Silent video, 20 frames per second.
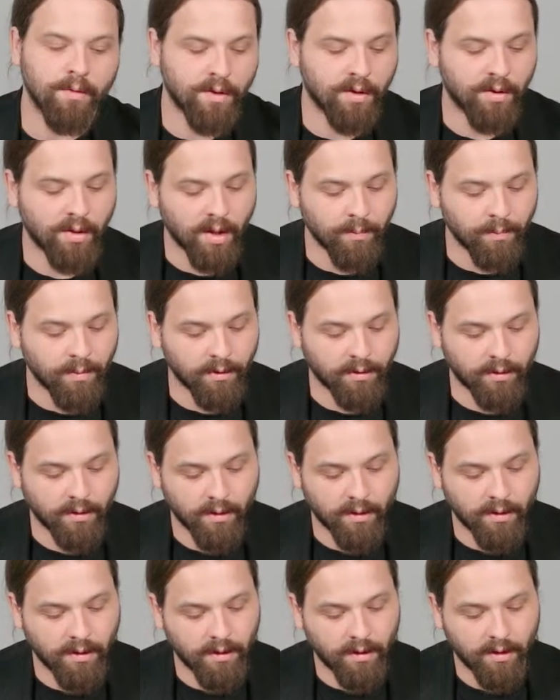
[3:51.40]
a tripod.
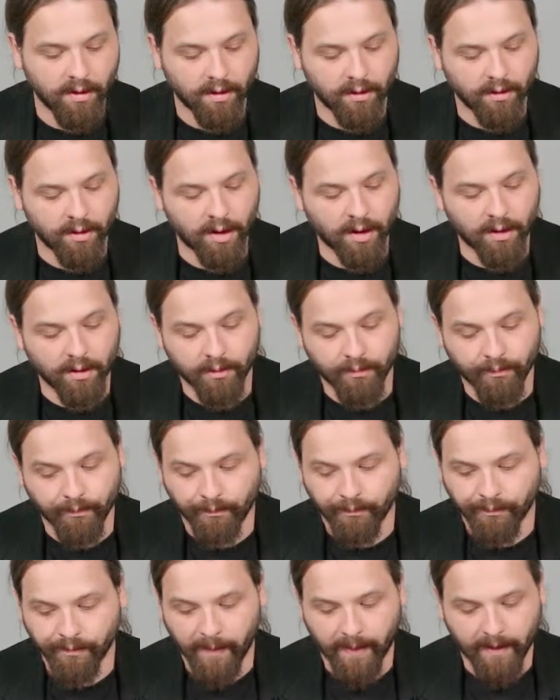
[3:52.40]
There are
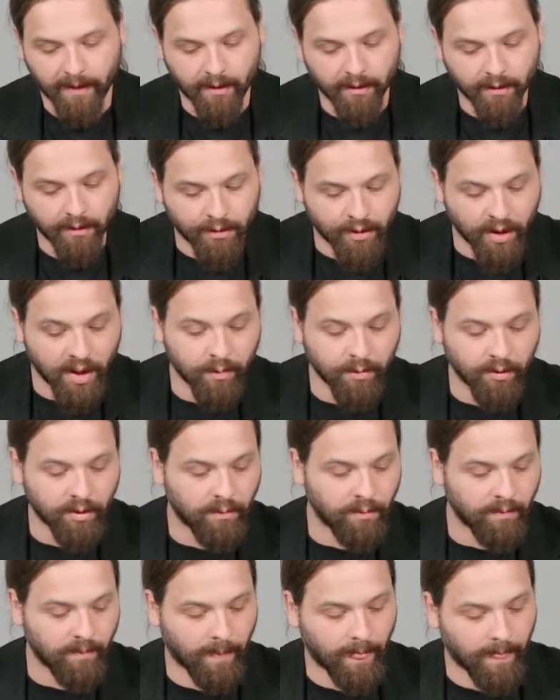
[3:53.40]
tripod
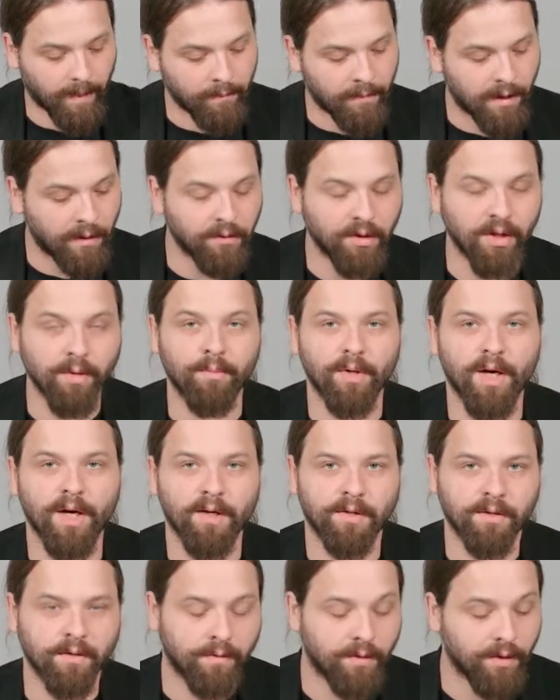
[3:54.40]
mounting
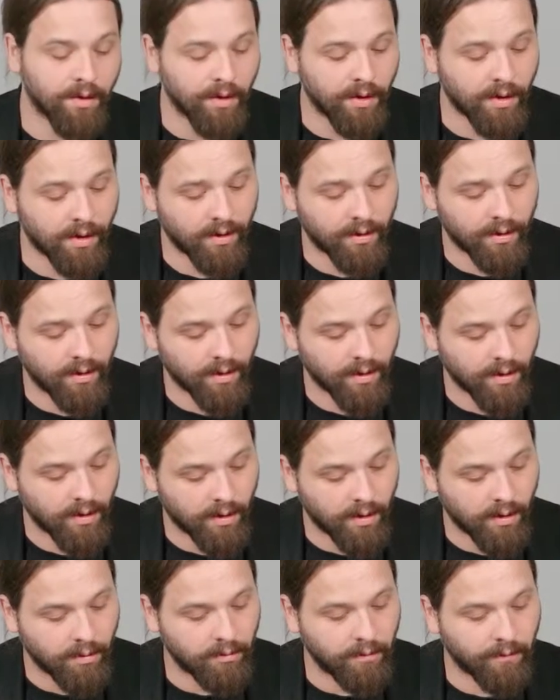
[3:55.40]
brackets over here
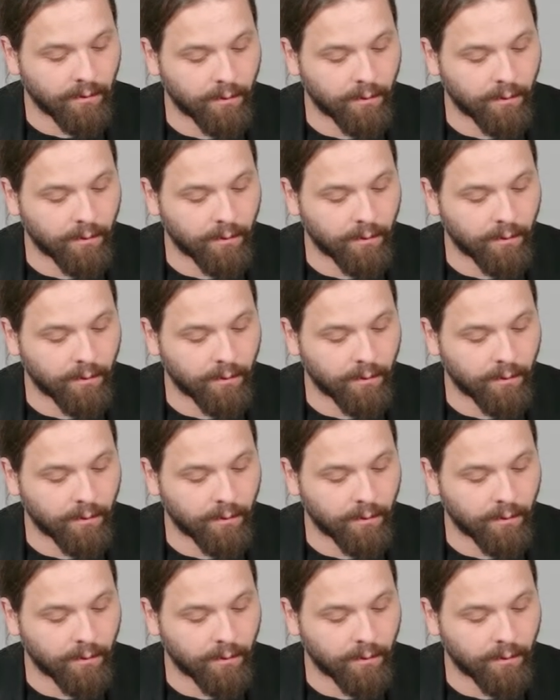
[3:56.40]
with